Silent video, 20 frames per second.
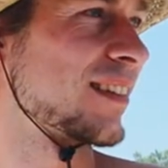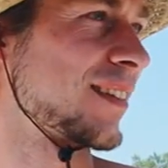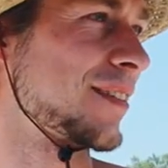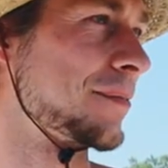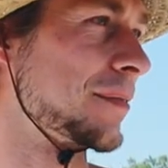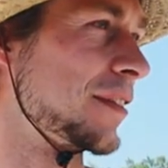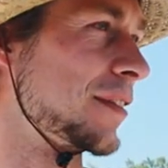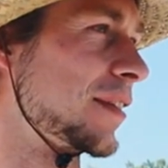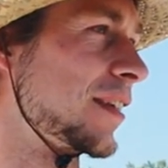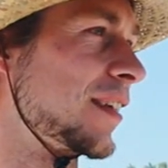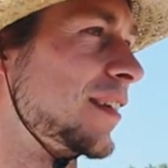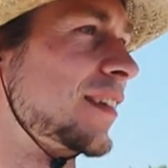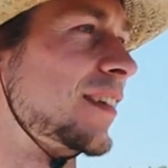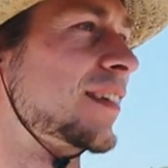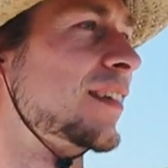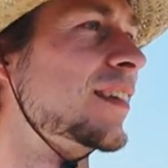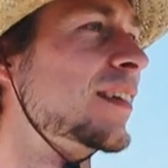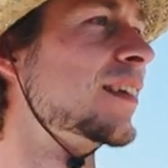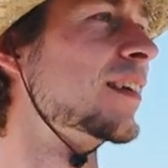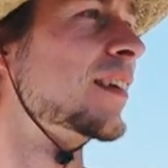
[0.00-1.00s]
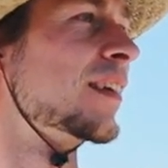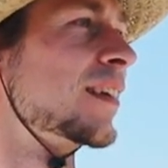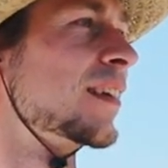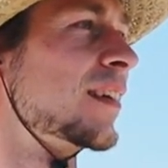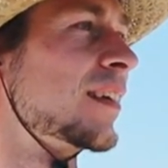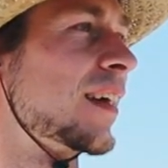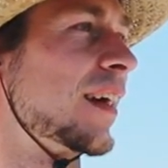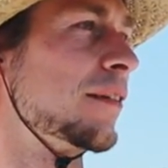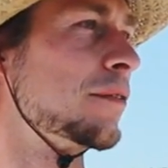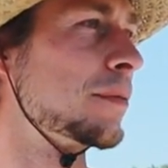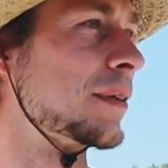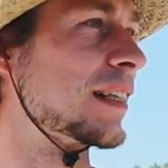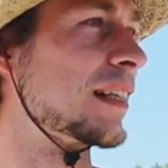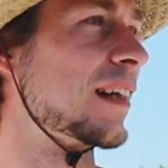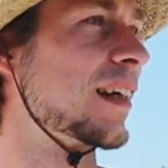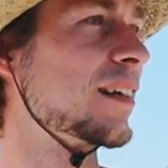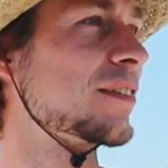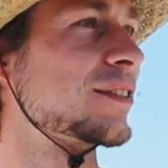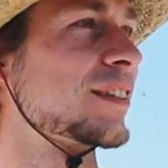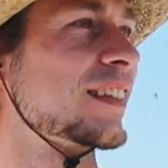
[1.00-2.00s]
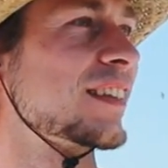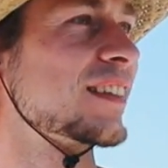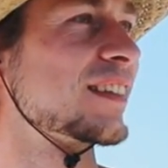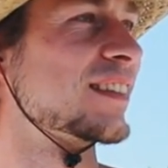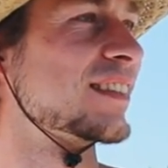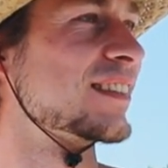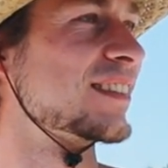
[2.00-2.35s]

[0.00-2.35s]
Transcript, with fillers: some other guy. Everybody left, huh?